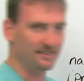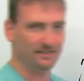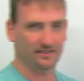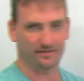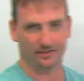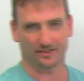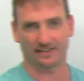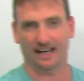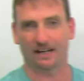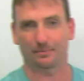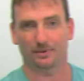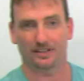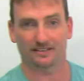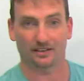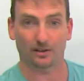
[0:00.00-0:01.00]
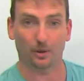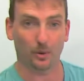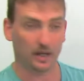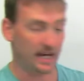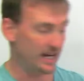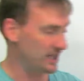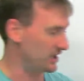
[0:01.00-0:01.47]
for example, is a
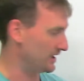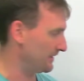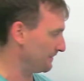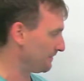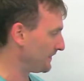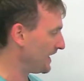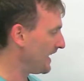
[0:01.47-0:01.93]
location.